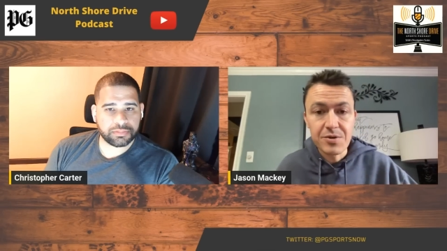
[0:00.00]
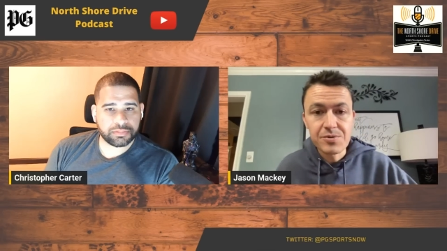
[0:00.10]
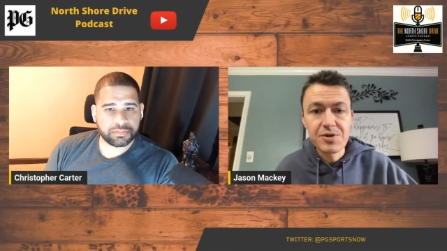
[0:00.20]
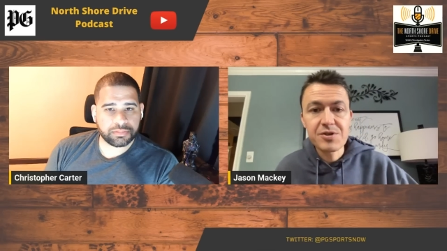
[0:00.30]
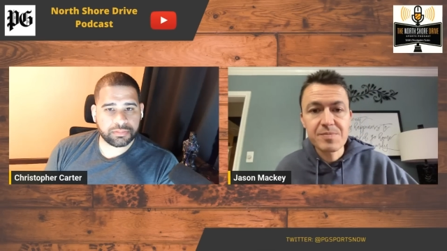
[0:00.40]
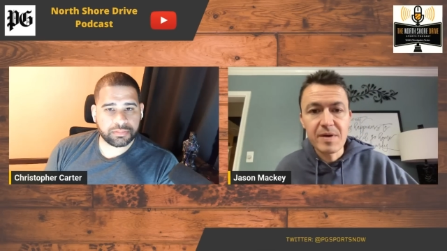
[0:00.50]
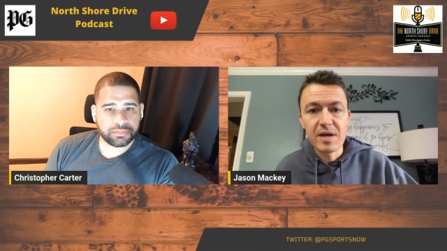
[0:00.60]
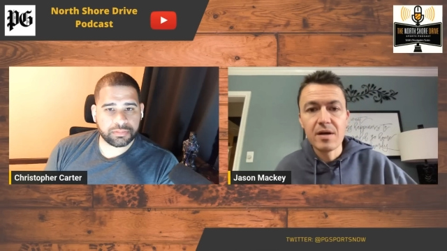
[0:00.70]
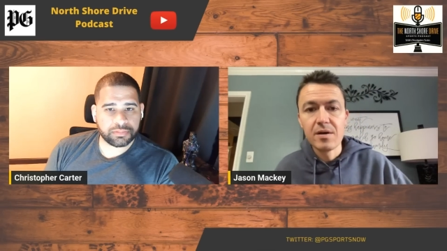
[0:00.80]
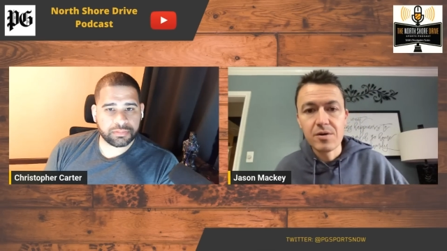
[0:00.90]
Speaker 1: use their
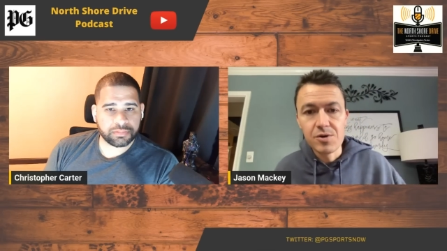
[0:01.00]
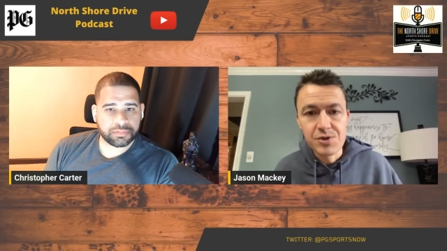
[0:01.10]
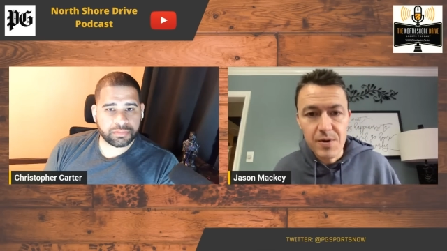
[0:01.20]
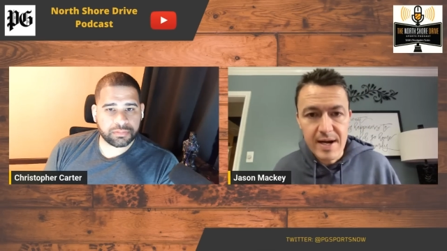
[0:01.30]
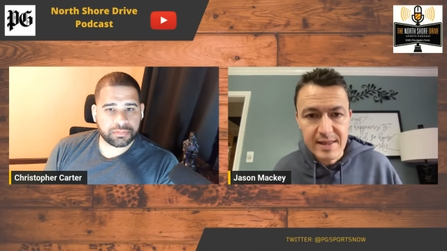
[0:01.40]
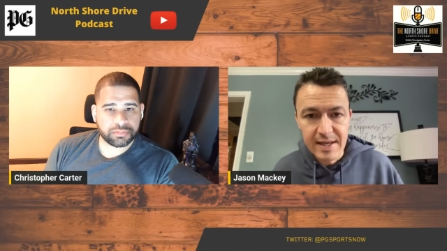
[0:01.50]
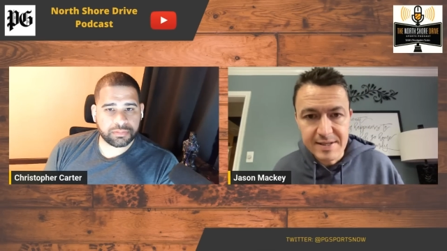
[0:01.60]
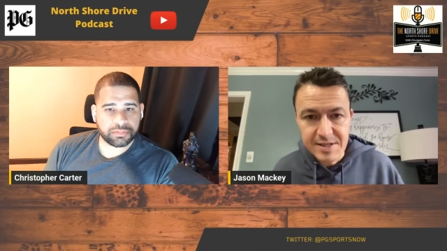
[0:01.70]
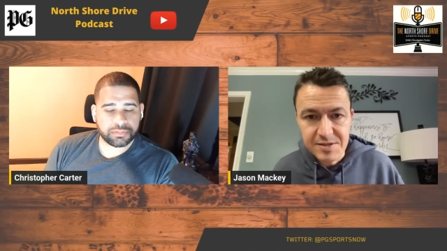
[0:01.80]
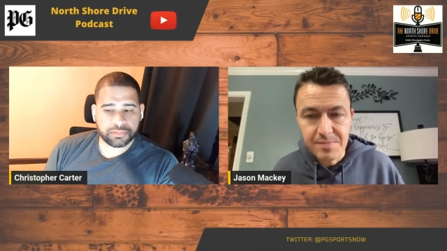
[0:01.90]
speed, use their
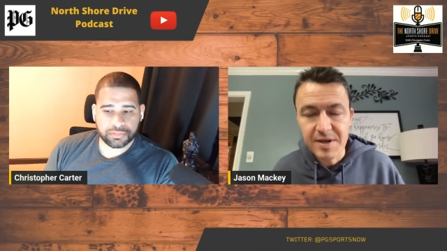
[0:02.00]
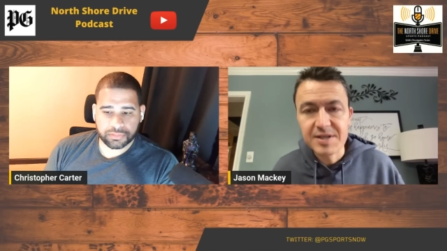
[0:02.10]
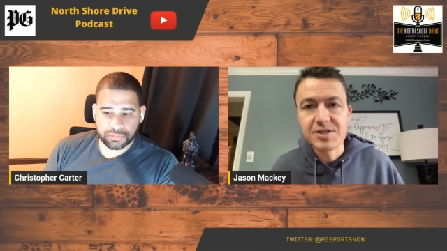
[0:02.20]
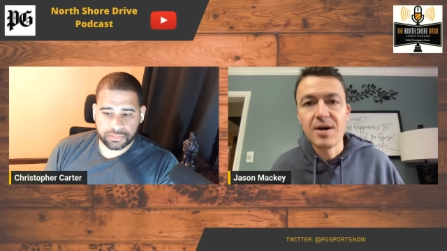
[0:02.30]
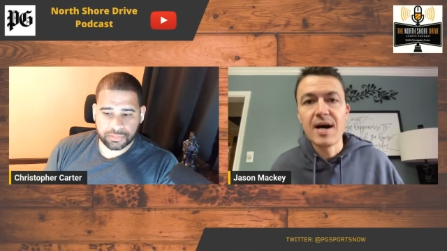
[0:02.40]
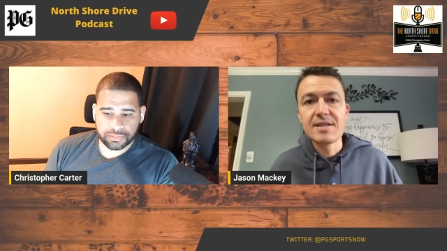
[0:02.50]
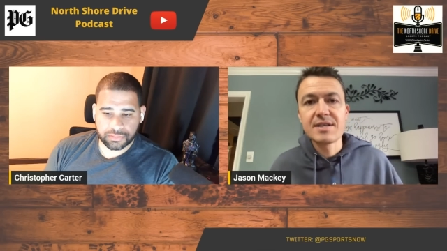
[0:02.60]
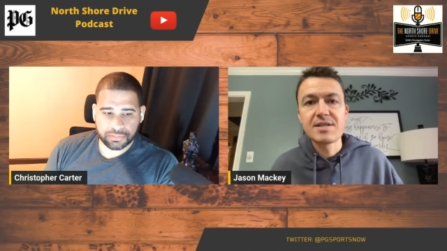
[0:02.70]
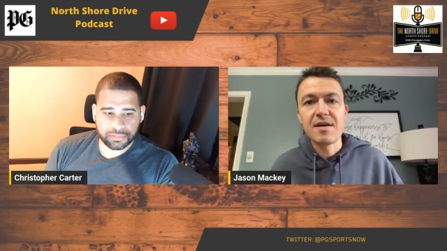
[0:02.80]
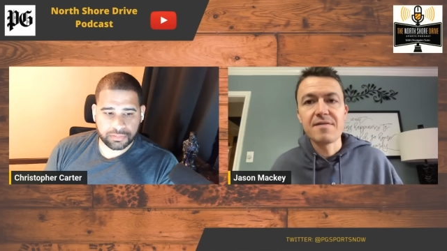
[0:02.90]
athleticism. But it's not
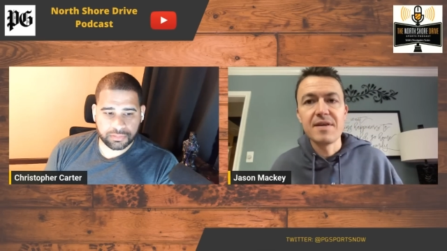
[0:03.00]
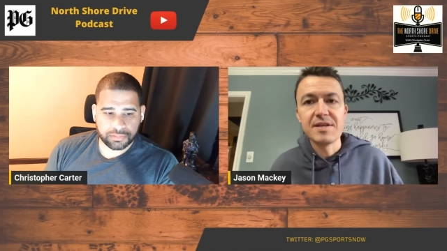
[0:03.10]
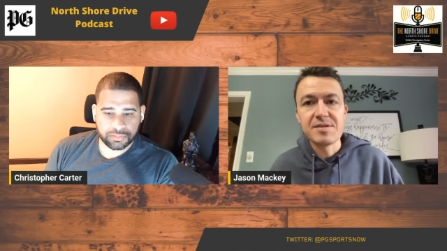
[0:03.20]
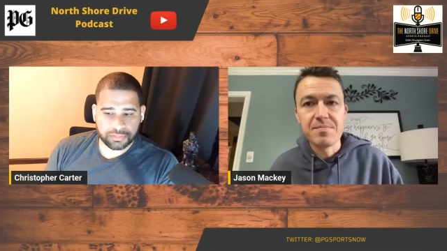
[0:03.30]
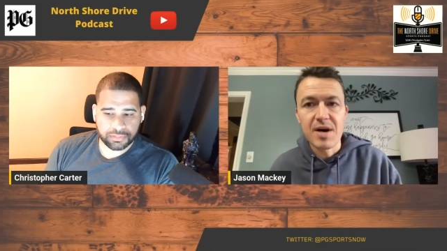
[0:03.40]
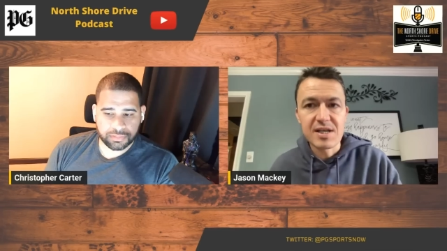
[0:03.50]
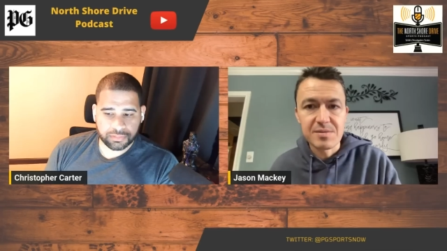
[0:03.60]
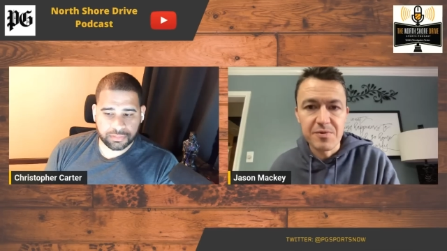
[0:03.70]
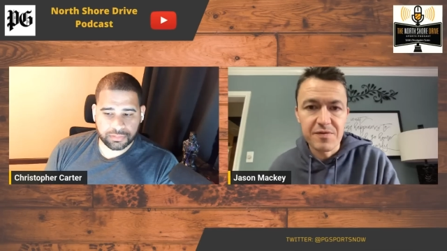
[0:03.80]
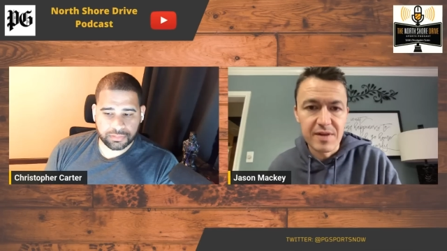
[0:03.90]
stuff that is
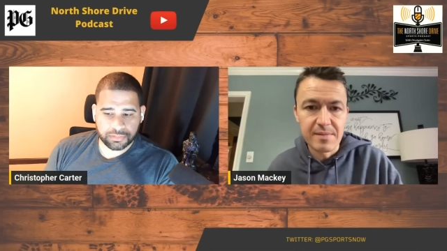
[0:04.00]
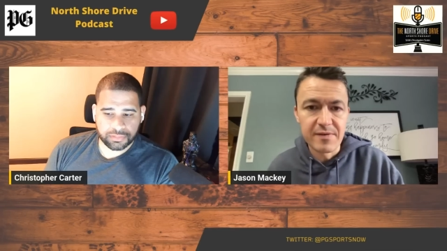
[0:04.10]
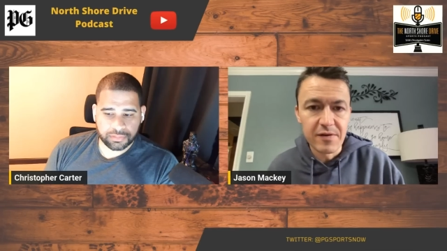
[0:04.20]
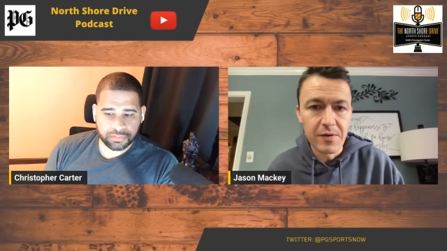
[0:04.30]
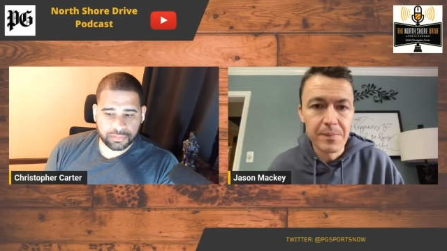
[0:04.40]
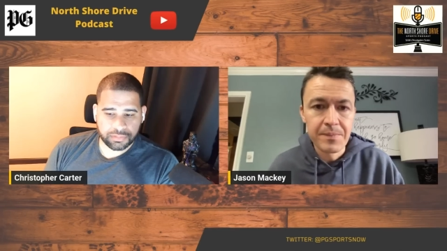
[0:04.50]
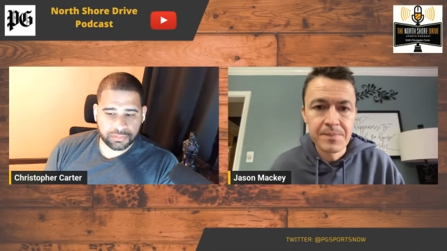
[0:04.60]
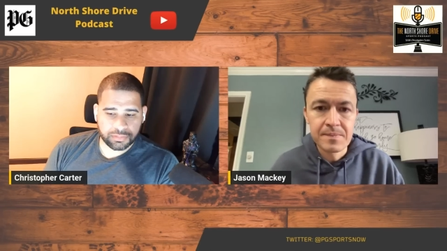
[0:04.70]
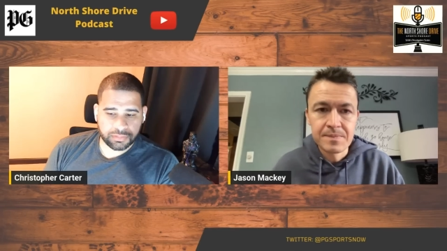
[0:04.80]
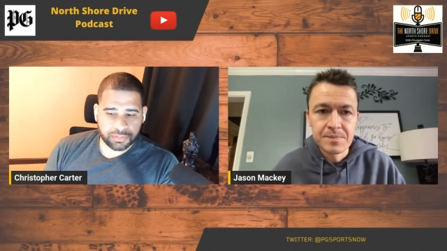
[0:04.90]
impossible for them to do.
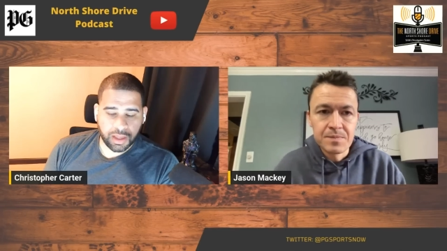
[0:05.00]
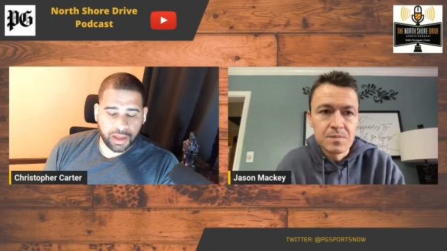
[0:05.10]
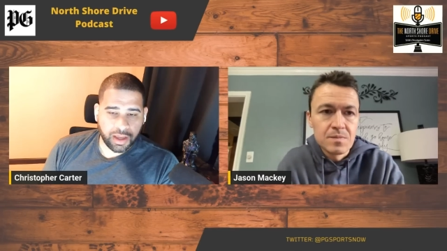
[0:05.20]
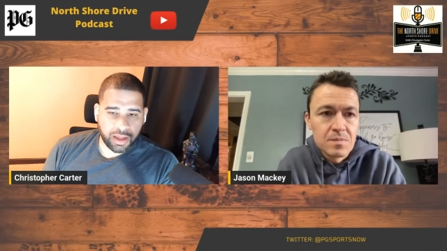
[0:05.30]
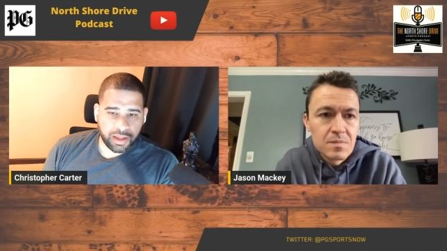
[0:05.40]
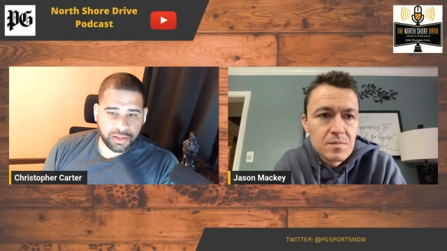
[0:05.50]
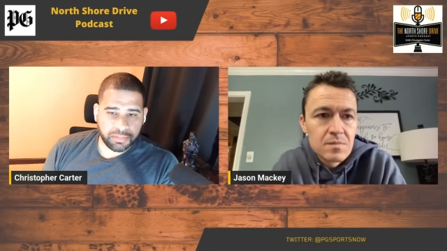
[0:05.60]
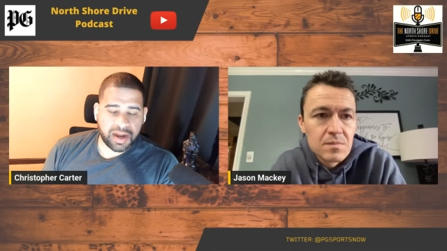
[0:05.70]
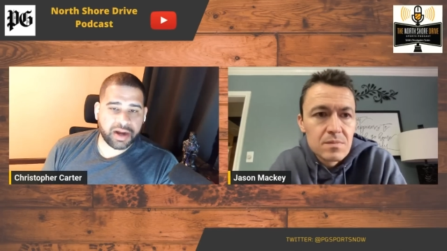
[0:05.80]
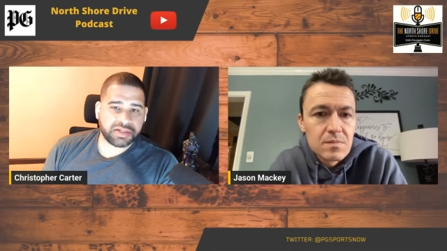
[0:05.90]
The
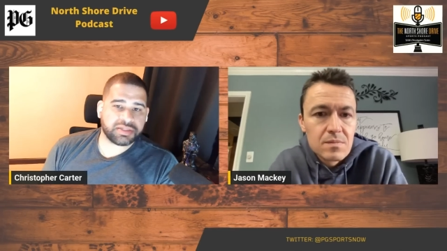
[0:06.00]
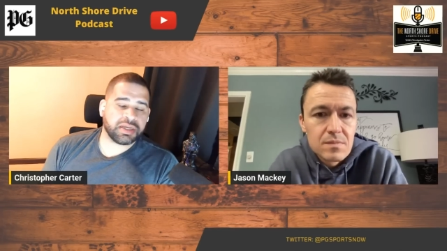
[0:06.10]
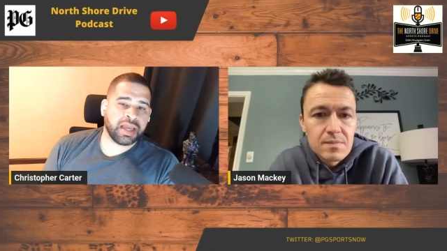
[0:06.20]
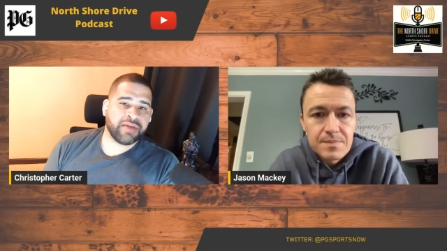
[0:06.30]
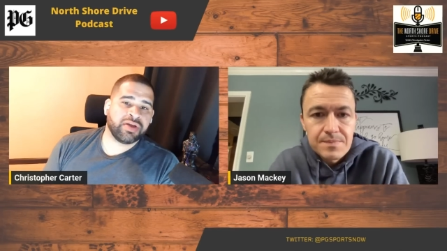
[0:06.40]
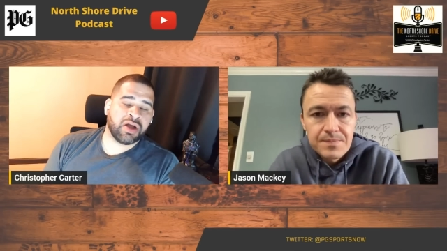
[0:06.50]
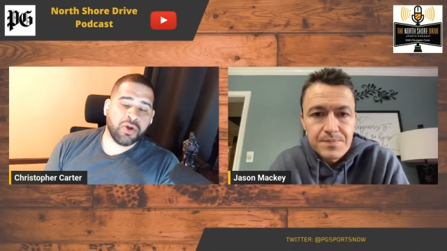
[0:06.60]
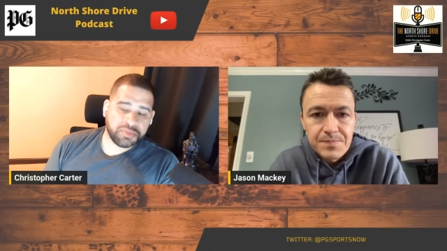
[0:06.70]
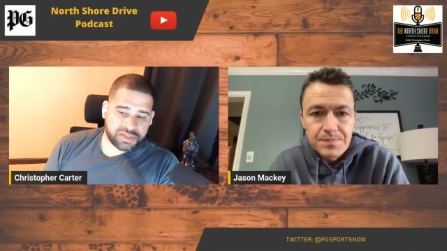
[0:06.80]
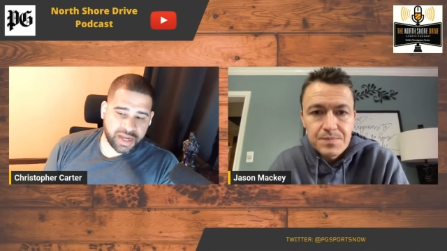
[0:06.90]
Speaker 2: Pirates, you have a
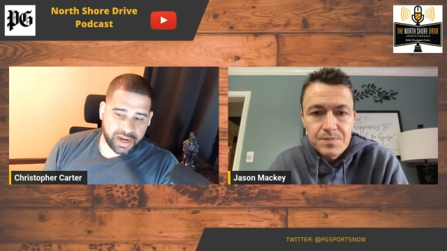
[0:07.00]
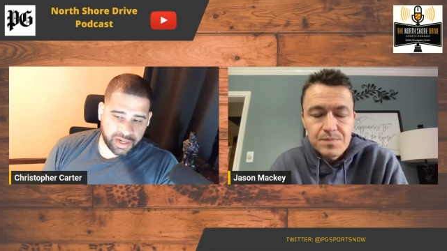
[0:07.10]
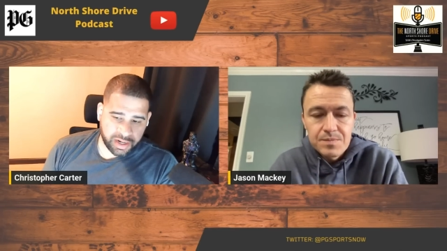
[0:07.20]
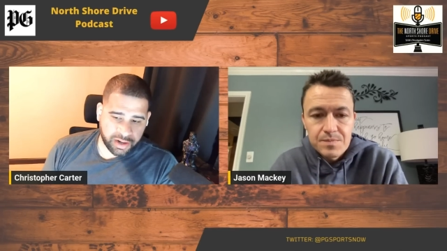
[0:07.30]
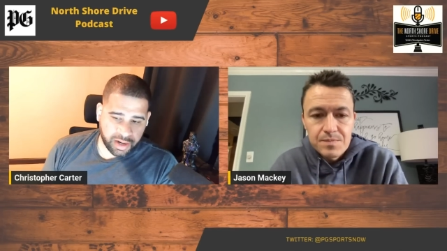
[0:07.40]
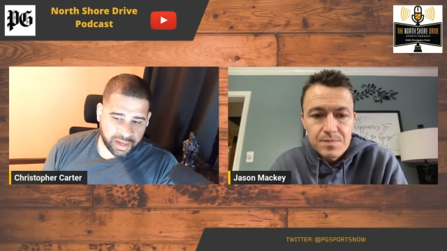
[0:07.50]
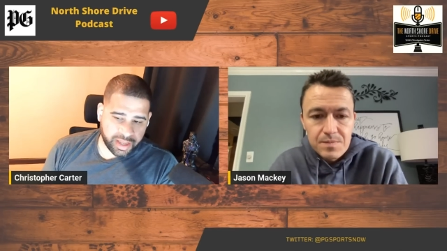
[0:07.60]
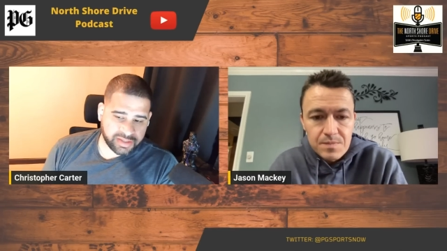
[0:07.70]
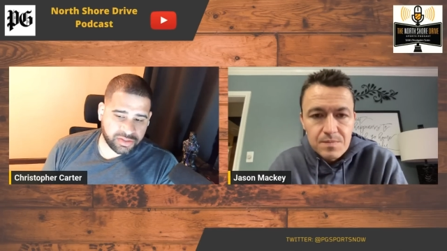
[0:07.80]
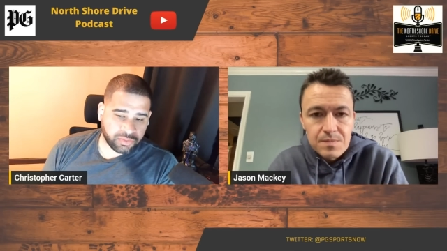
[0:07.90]
homestand here against the